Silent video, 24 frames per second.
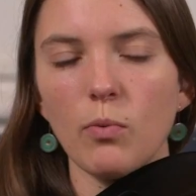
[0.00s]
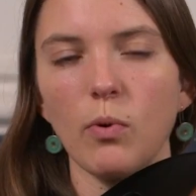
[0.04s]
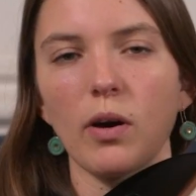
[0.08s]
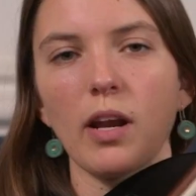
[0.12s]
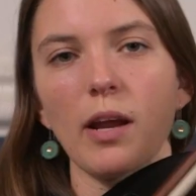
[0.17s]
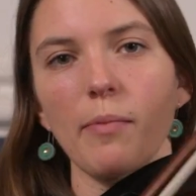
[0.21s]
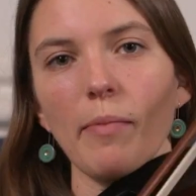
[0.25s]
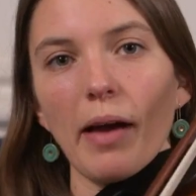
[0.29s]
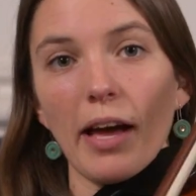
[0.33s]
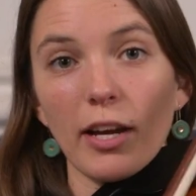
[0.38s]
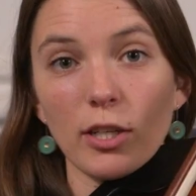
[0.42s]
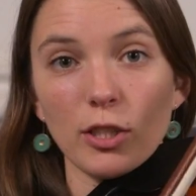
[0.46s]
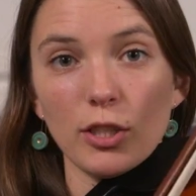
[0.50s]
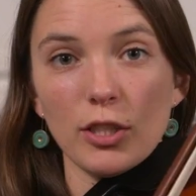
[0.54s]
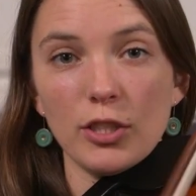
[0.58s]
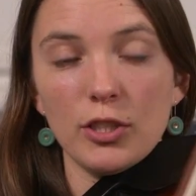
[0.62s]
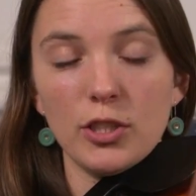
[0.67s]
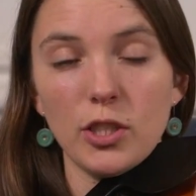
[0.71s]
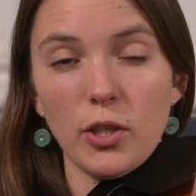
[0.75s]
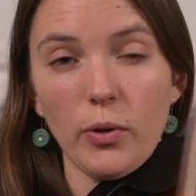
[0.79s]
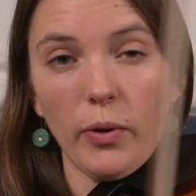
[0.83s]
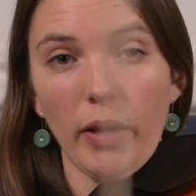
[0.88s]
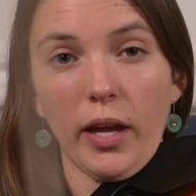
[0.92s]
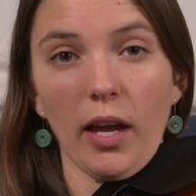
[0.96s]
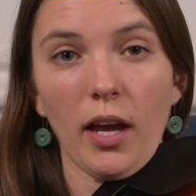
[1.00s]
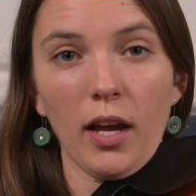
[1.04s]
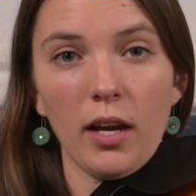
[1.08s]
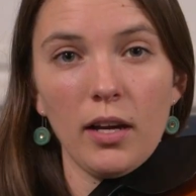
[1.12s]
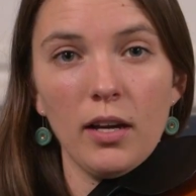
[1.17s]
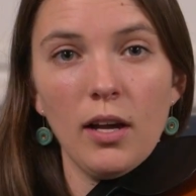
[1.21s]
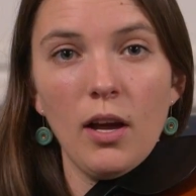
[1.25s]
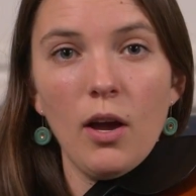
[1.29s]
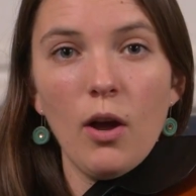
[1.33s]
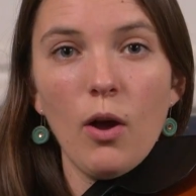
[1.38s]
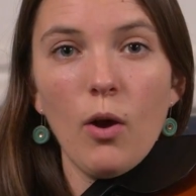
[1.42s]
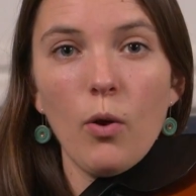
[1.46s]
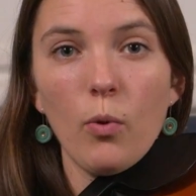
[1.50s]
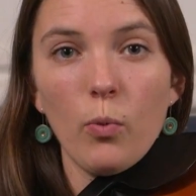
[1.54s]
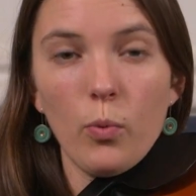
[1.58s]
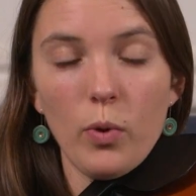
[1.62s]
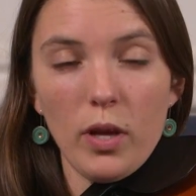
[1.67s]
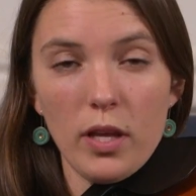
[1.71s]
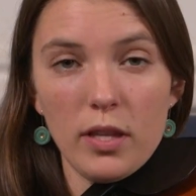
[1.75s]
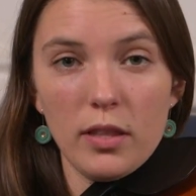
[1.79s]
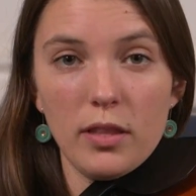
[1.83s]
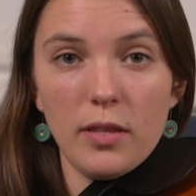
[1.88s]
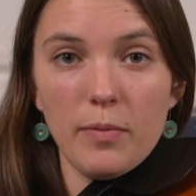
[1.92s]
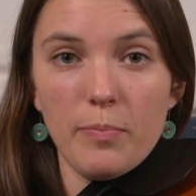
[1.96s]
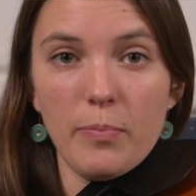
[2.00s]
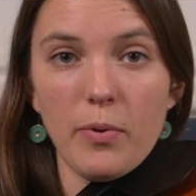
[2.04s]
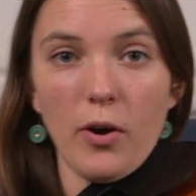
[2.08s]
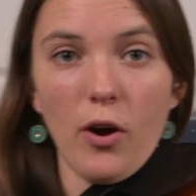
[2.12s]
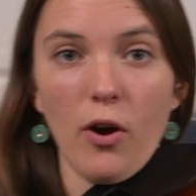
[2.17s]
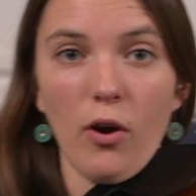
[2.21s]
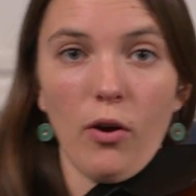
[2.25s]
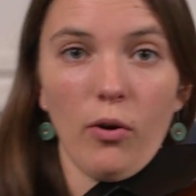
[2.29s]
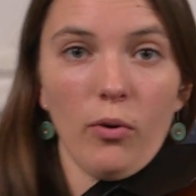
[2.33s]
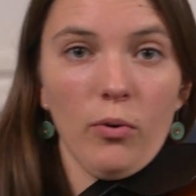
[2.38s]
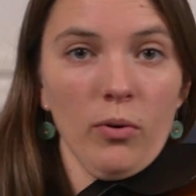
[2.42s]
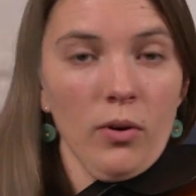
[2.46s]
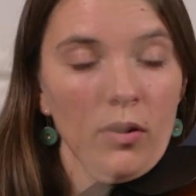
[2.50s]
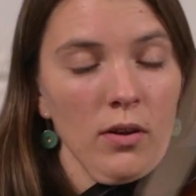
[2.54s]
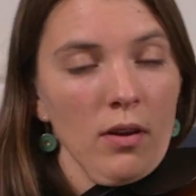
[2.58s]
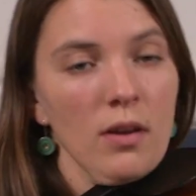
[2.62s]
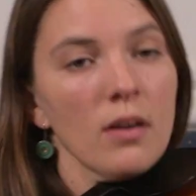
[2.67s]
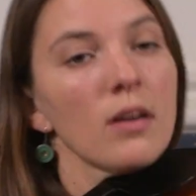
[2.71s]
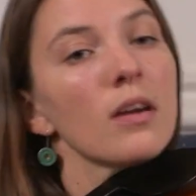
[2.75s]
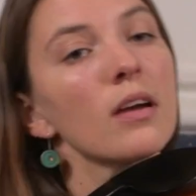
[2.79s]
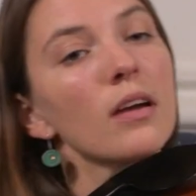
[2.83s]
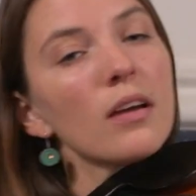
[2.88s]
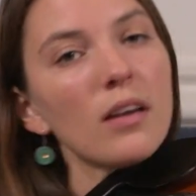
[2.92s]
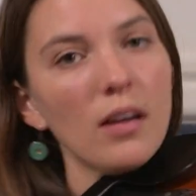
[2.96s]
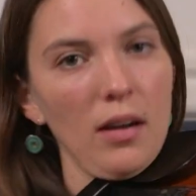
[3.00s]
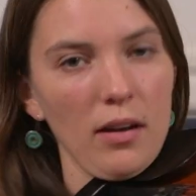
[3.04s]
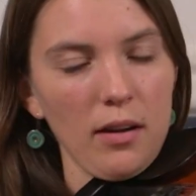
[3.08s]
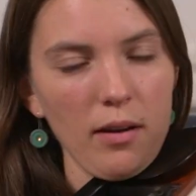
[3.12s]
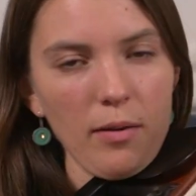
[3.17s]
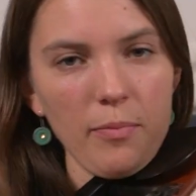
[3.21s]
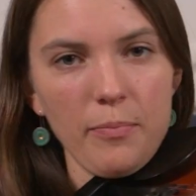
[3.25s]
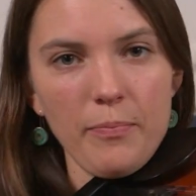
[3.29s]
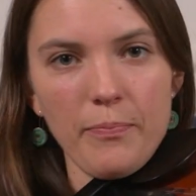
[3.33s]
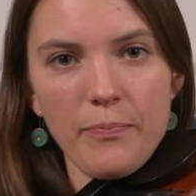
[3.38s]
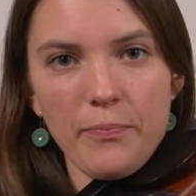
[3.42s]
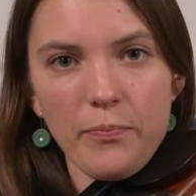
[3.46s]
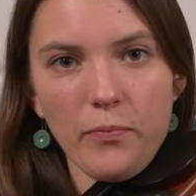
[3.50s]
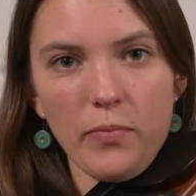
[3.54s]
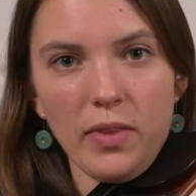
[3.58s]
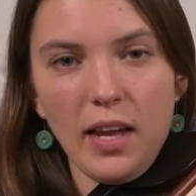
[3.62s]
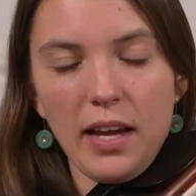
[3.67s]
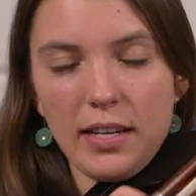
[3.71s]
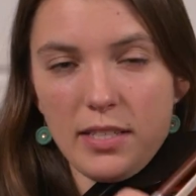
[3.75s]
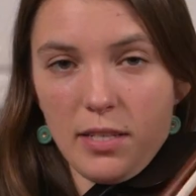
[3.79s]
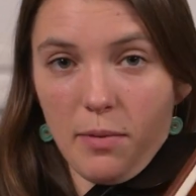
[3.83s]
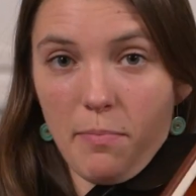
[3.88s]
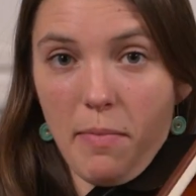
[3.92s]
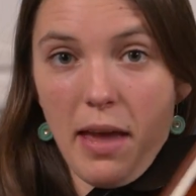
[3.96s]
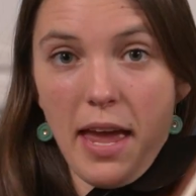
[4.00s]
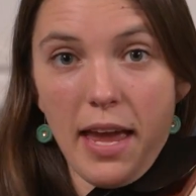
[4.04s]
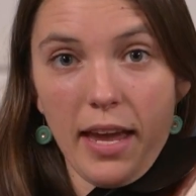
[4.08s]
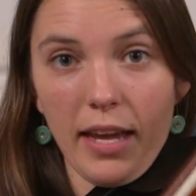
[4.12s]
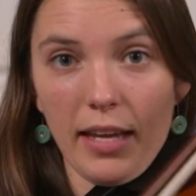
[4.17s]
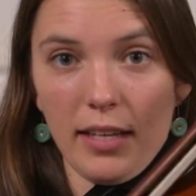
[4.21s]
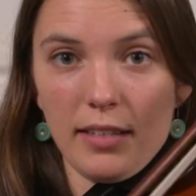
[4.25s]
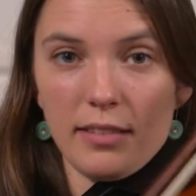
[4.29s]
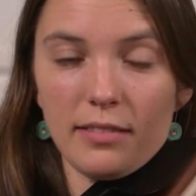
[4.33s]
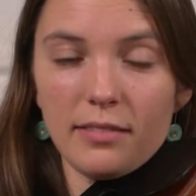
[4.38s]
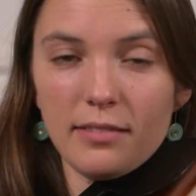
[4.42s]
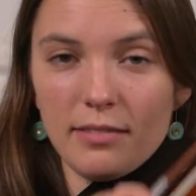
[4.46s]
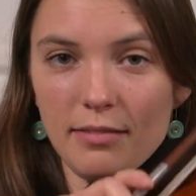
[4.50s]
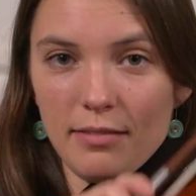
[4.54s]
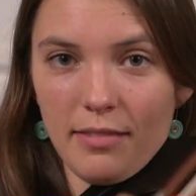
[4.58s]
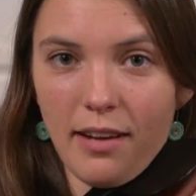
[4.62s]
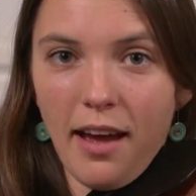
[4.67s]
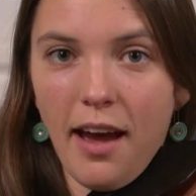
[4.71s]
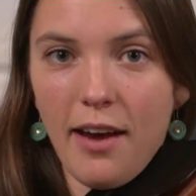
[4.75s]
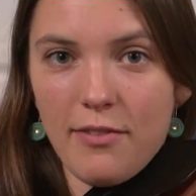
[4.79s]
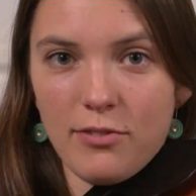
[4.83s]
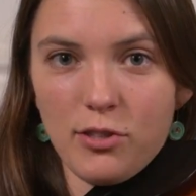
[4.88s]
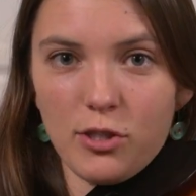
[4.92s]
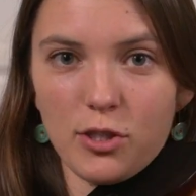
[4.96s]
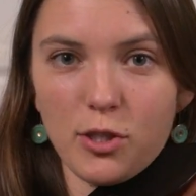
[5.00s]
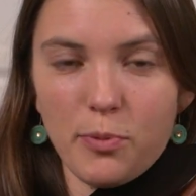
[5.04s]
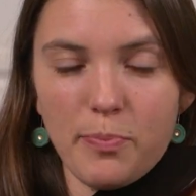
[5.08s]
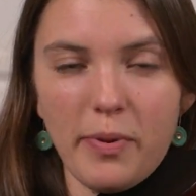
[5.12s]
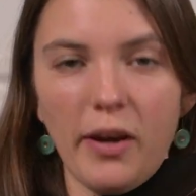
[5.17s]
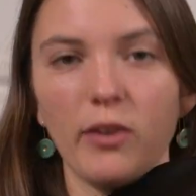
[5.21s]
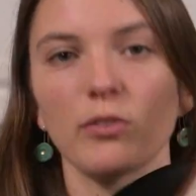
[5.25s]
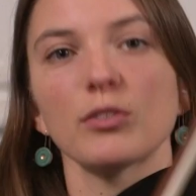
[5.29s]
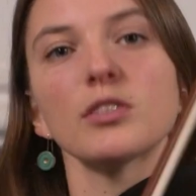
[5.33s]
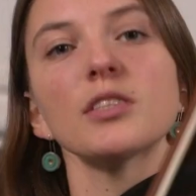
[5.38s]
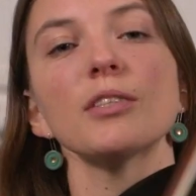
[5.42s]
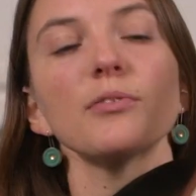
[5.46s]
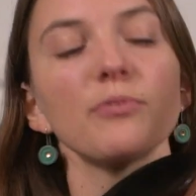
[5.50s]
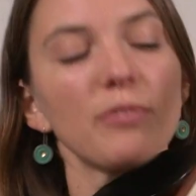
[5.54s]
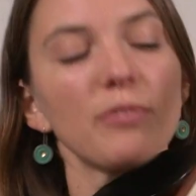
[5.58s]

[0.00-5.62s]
what I'm actually doing with the bow to make it have such a bouncy